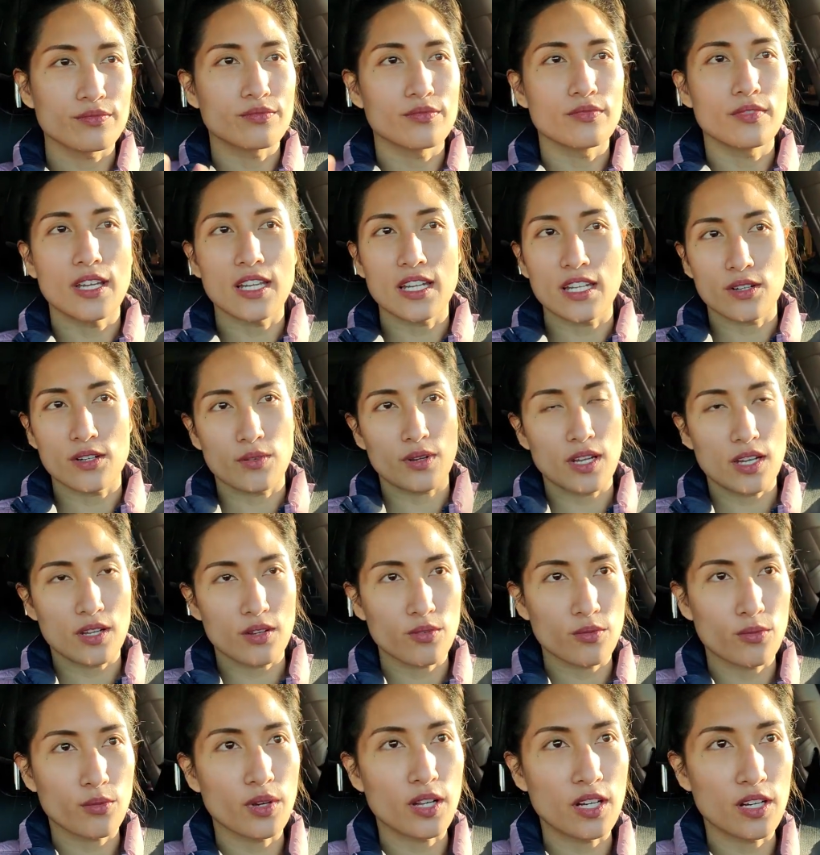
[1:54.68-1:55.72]
anyway,
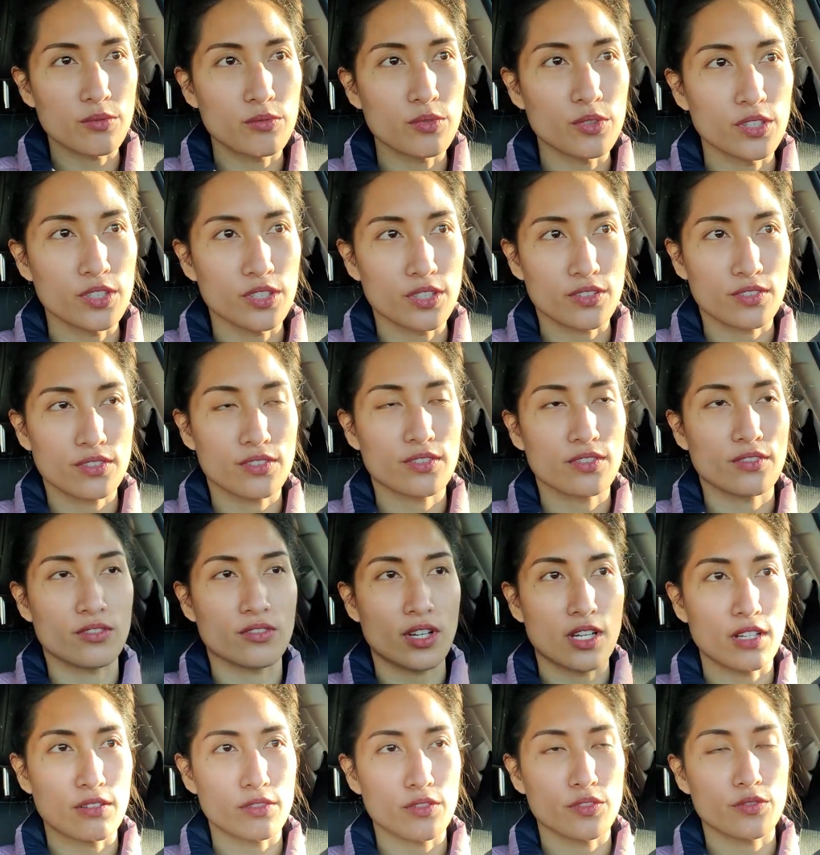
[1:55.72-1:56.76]
what I'm really
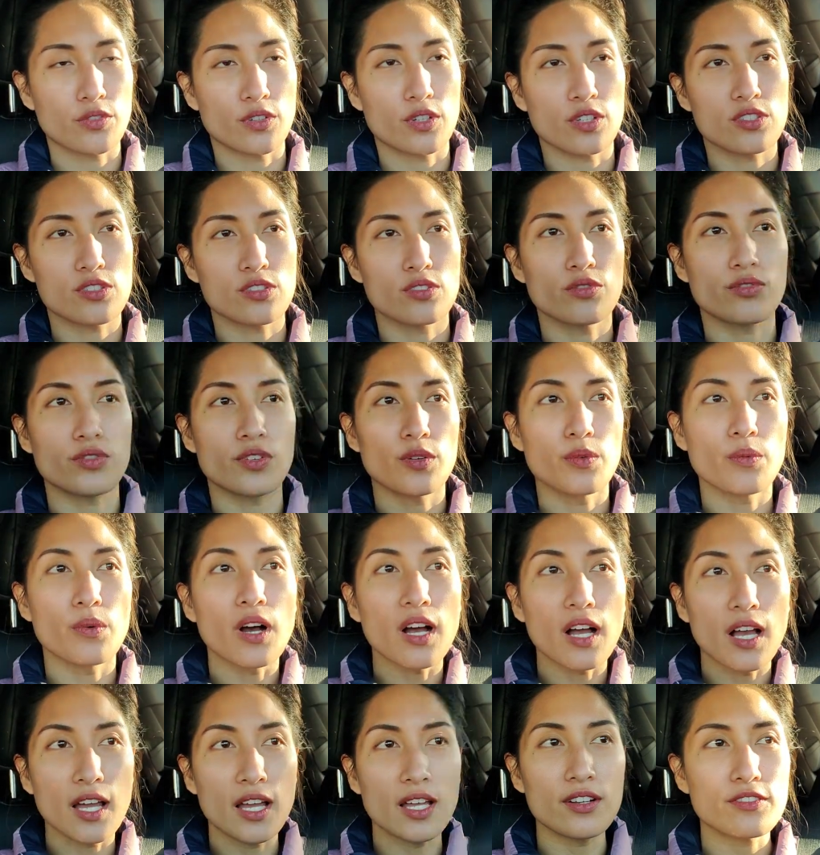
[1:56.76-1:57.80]
grateful for. So for
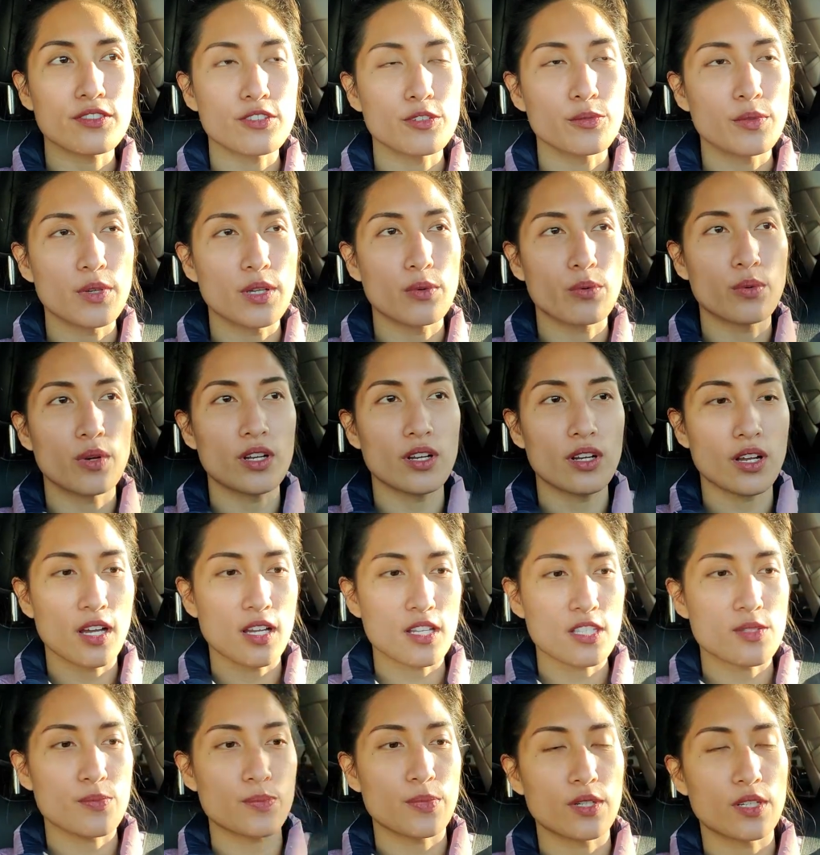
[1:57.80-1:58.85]
my one
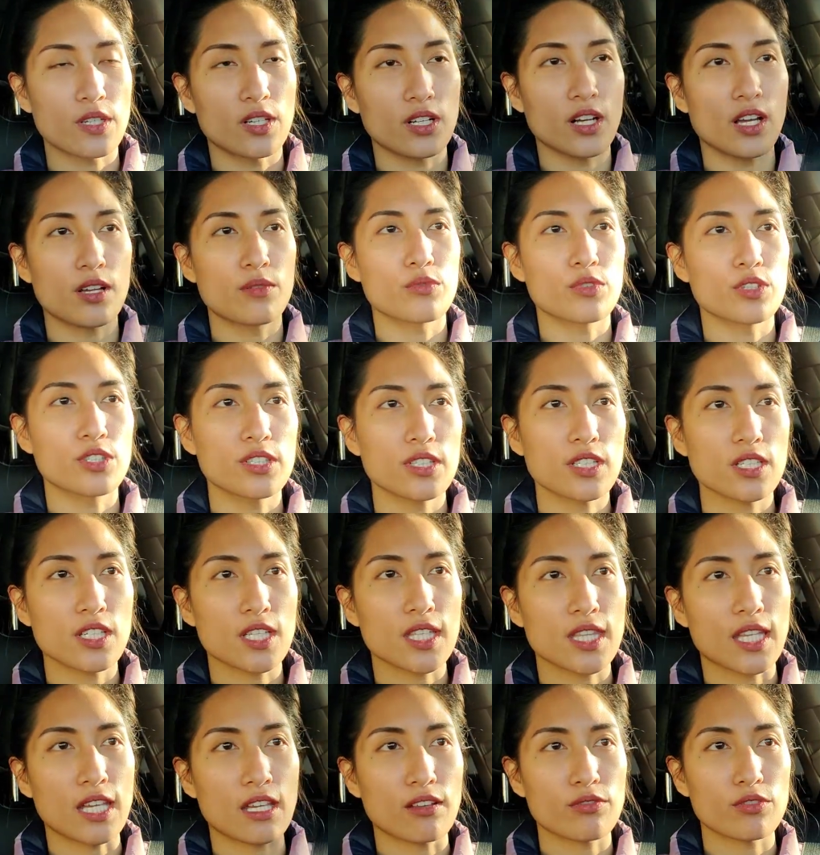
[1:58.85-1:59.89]
hospital, I'm really
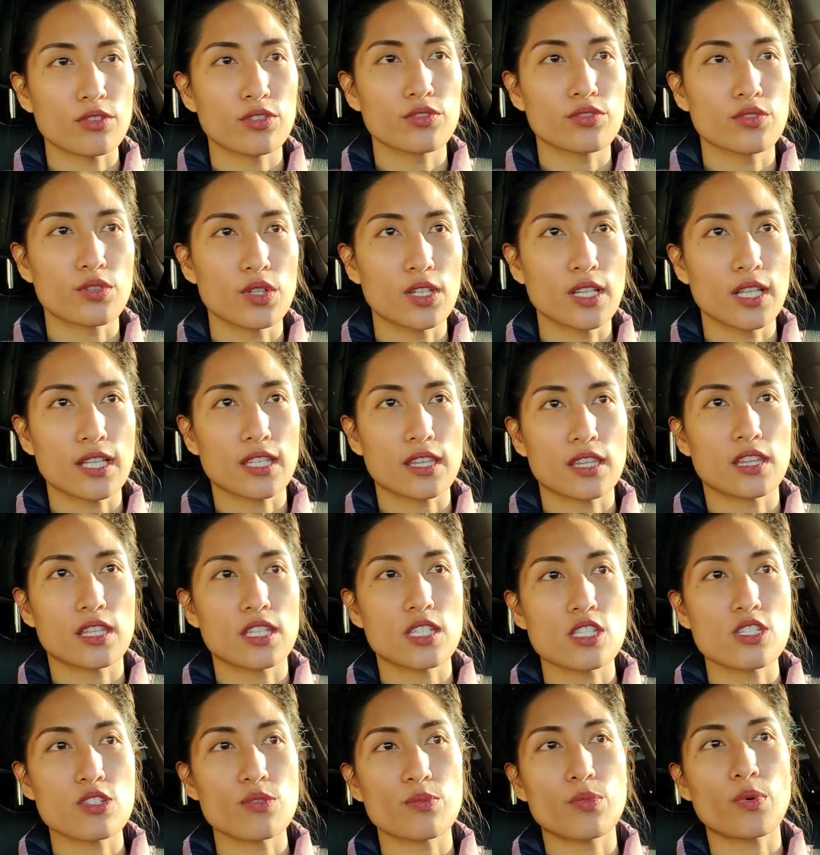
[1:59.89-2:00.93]
thankful for like the
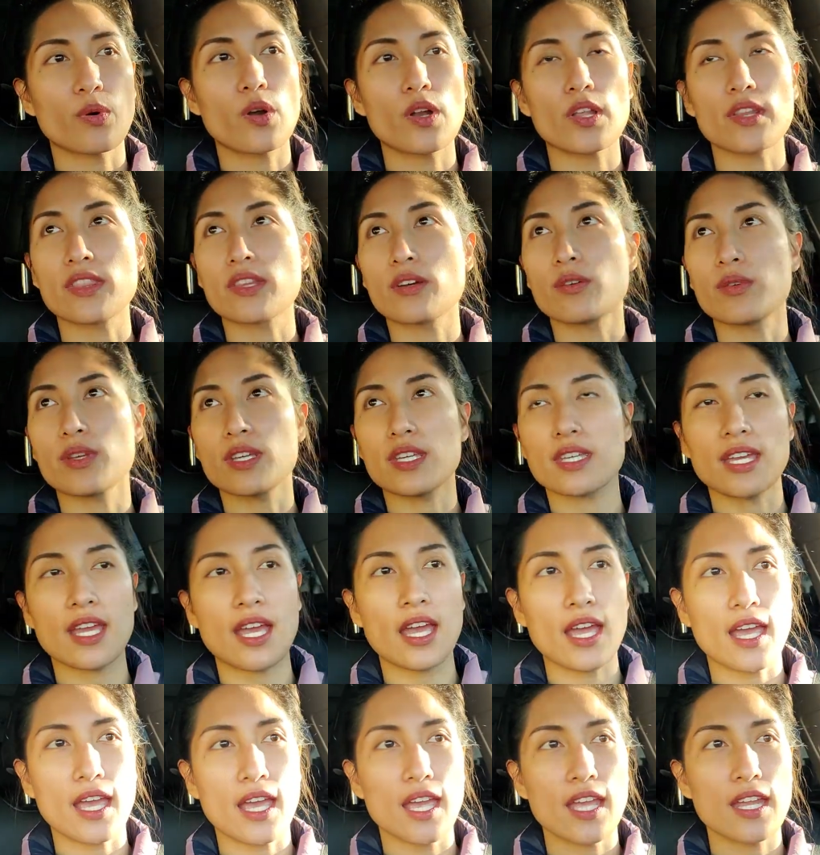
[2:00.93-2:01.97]
support that we
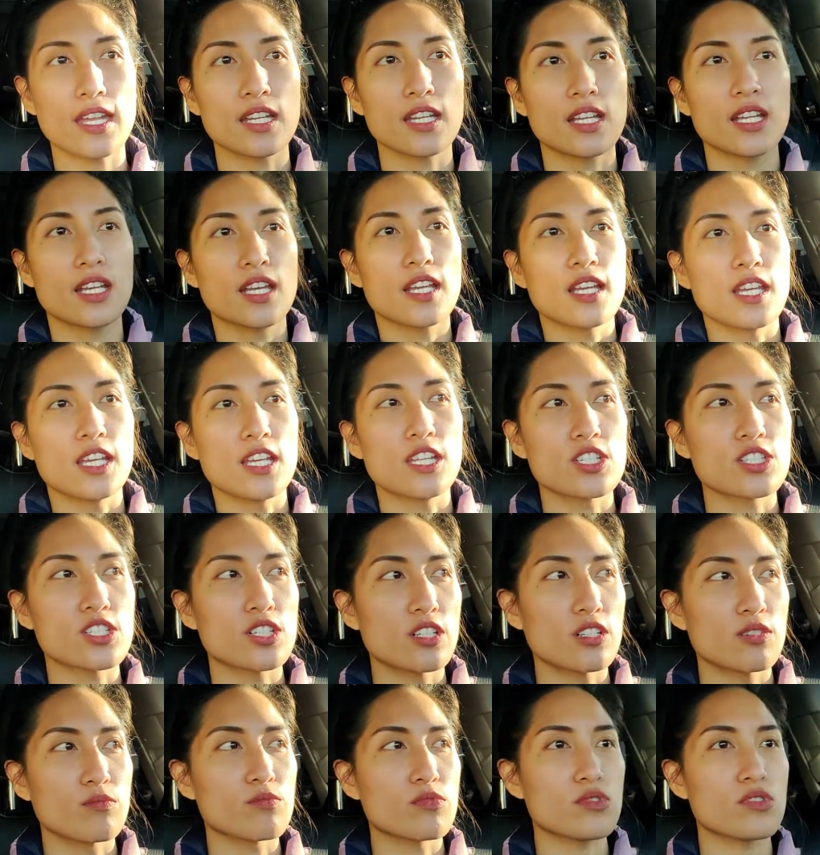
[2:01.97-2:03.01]
get in
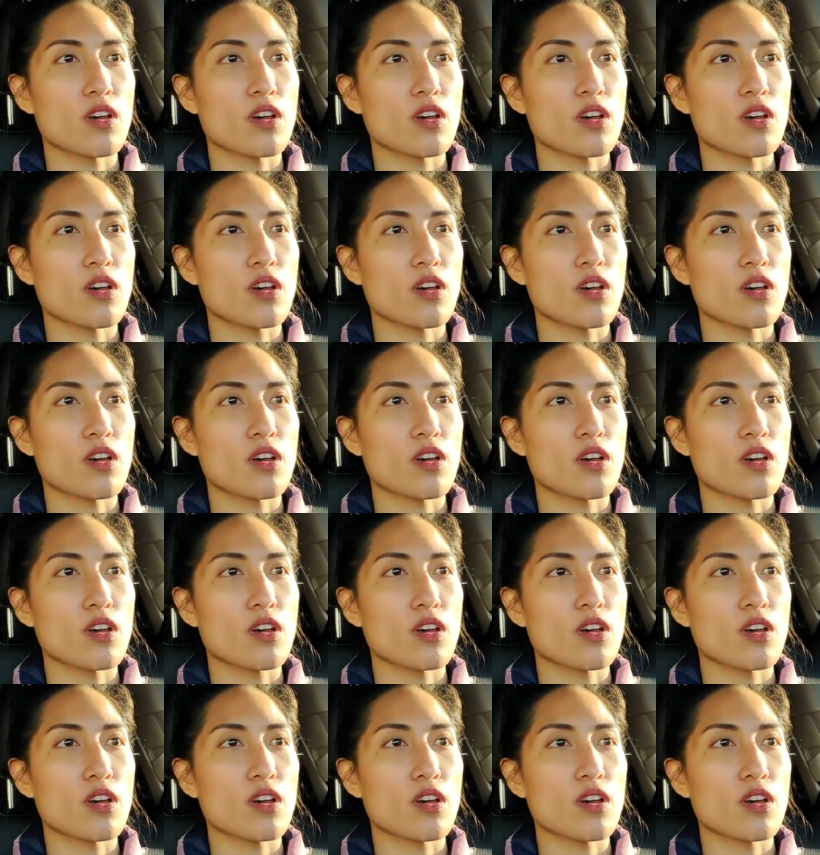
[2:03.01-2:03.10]
terms